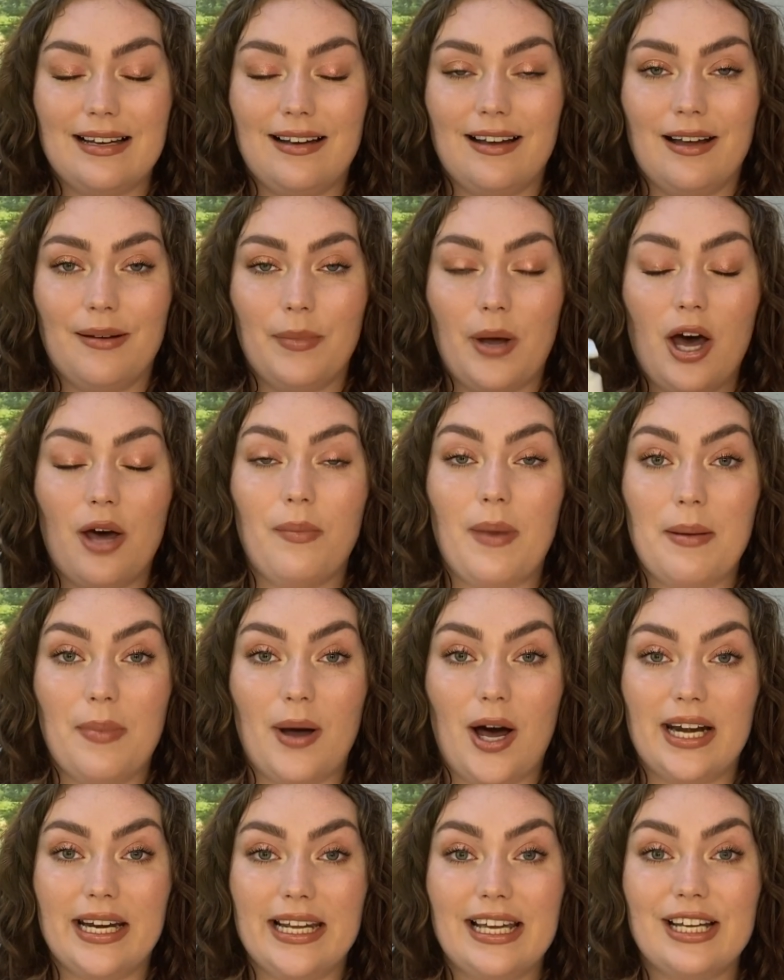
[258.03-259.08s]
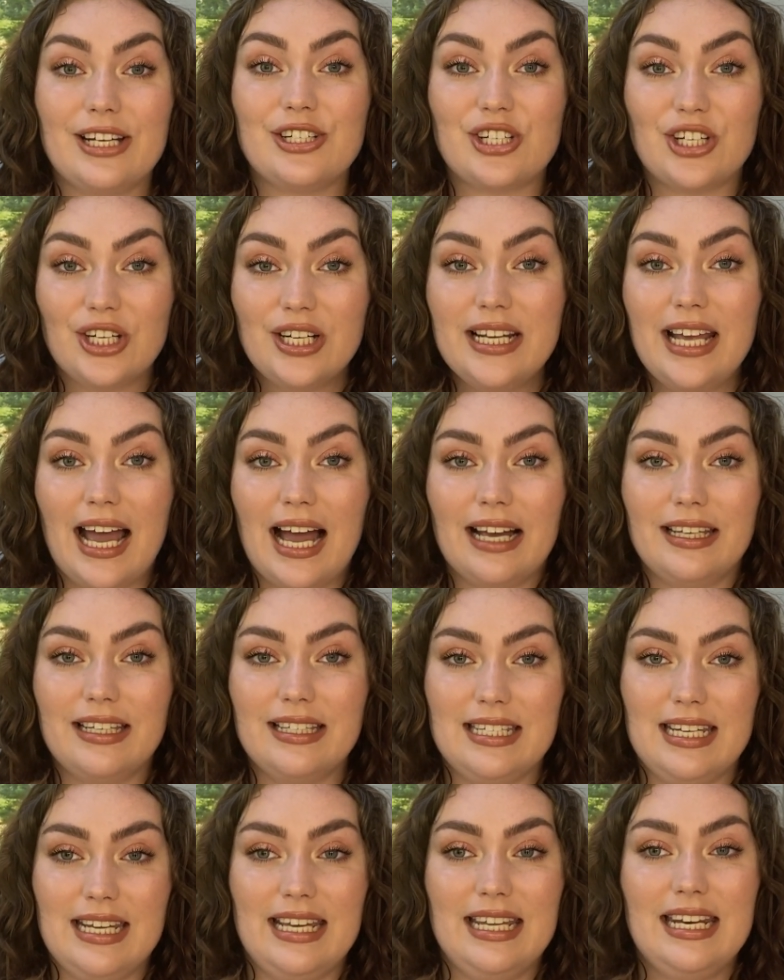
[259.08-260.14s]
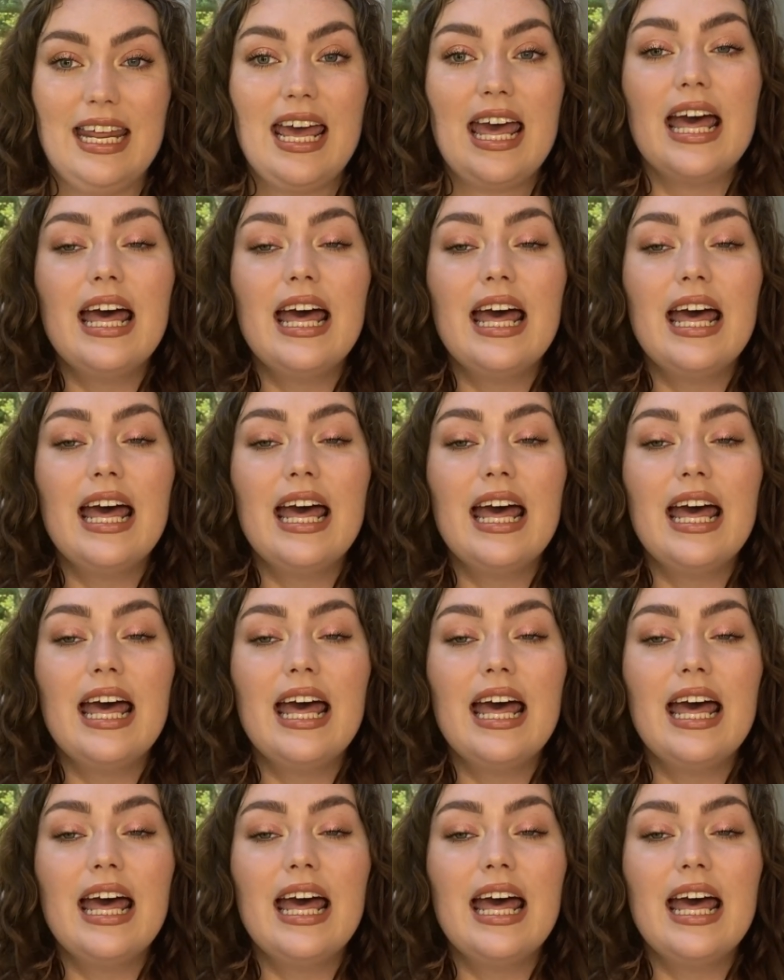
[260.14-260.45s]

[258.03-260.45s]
on my body during Accutane.